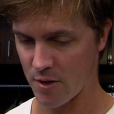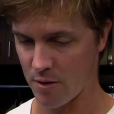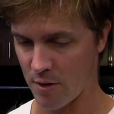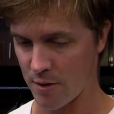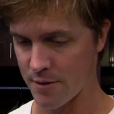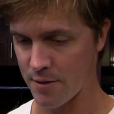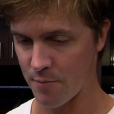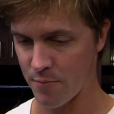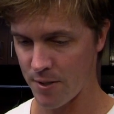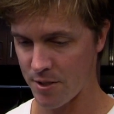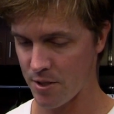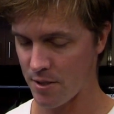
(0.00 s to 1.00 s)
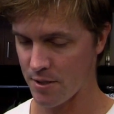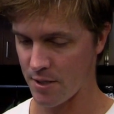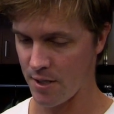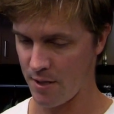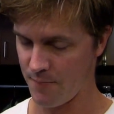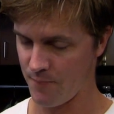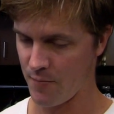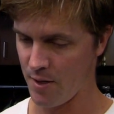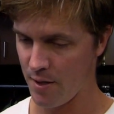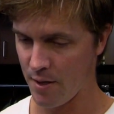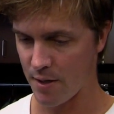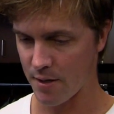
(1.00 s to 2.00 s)
Called some pitches that
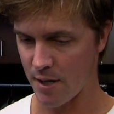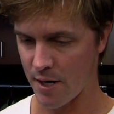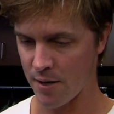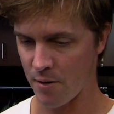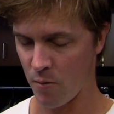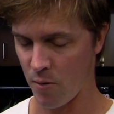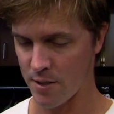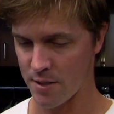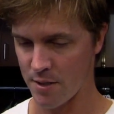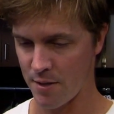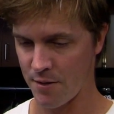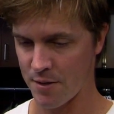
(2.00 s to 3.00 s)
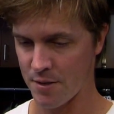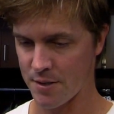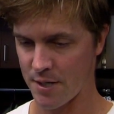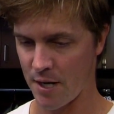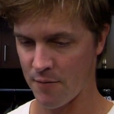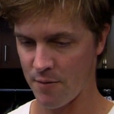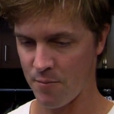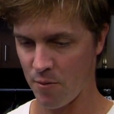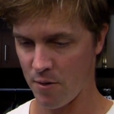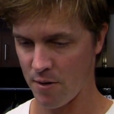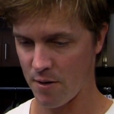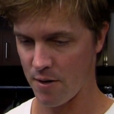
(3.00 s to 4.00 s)
kind of wasn't on the scouting
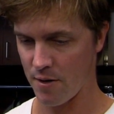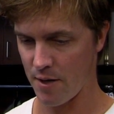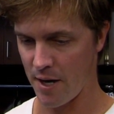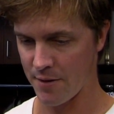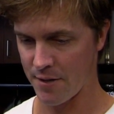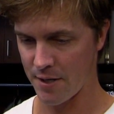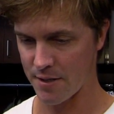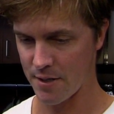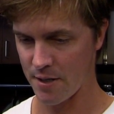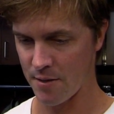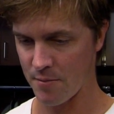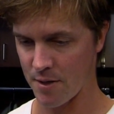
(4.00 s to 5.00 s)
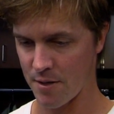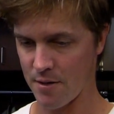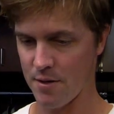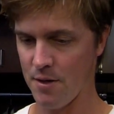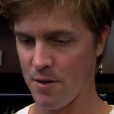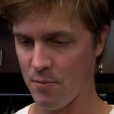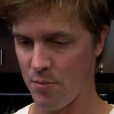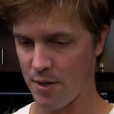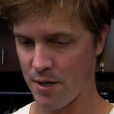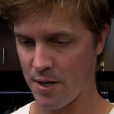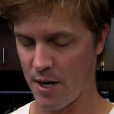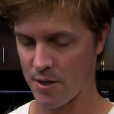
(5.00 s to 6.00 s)
report at that time,
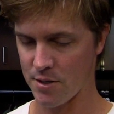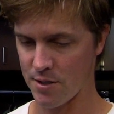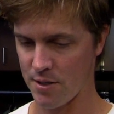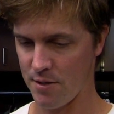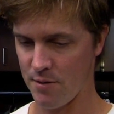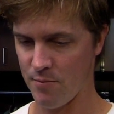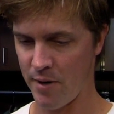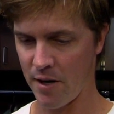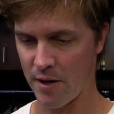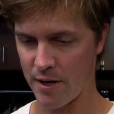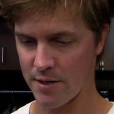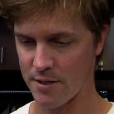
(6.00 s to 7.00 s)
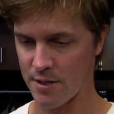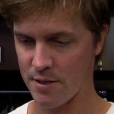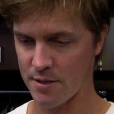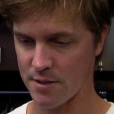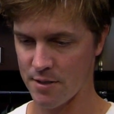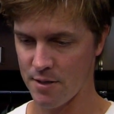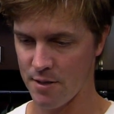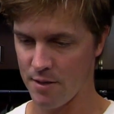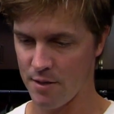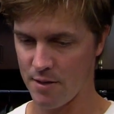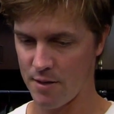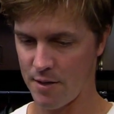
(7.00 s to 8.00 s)
but it actually made a lot of sense.
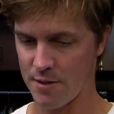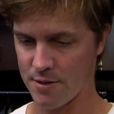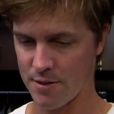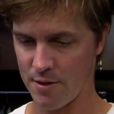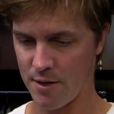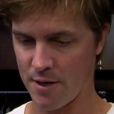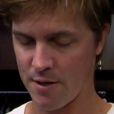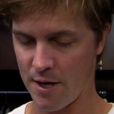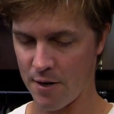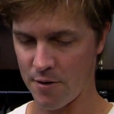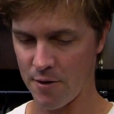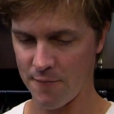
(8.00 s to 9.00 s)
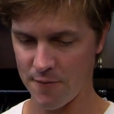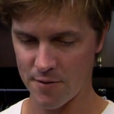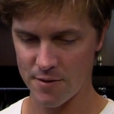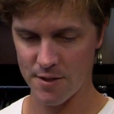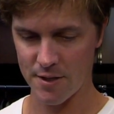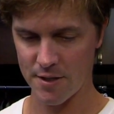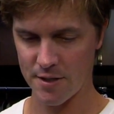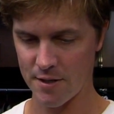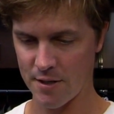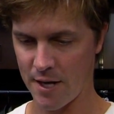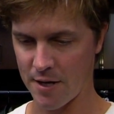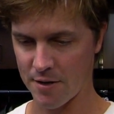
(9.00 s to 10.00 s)
And so I don't know if he was
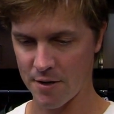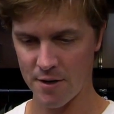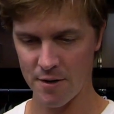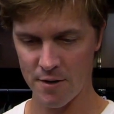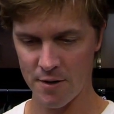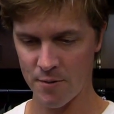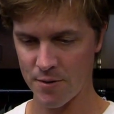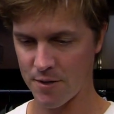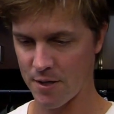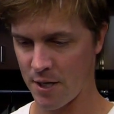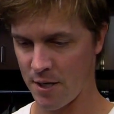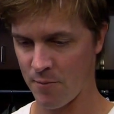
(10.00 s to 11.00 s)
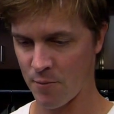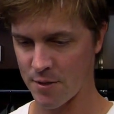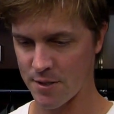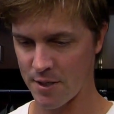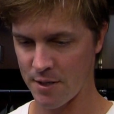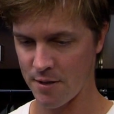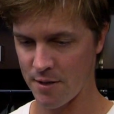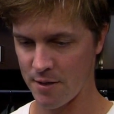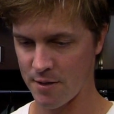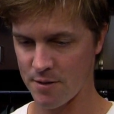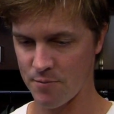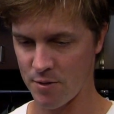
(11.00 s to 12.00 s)
thinking that good along with the game or seeing
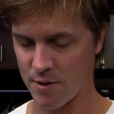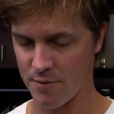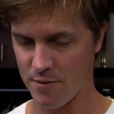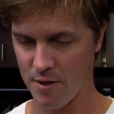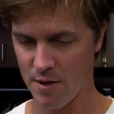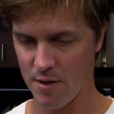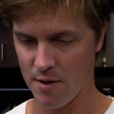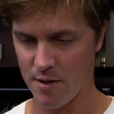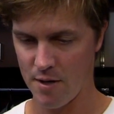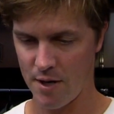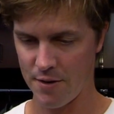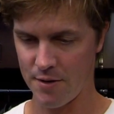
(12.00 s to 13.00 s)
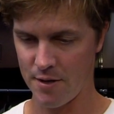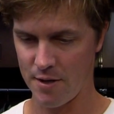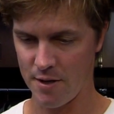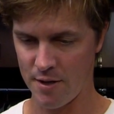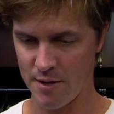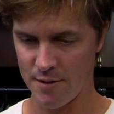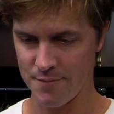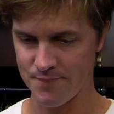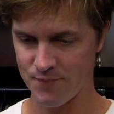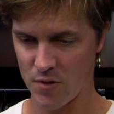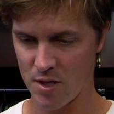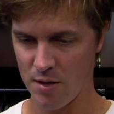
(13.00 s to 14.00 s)
things, but I thought
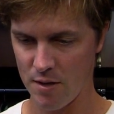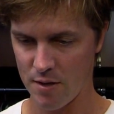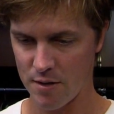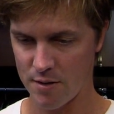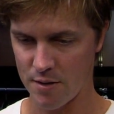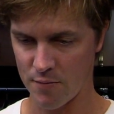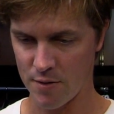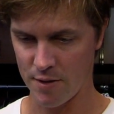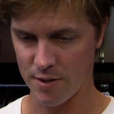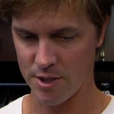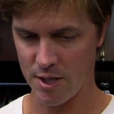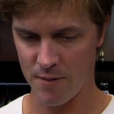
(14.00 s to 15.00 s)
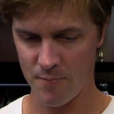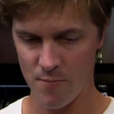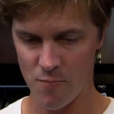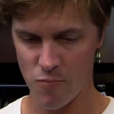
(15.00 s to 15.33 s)
did a really good job.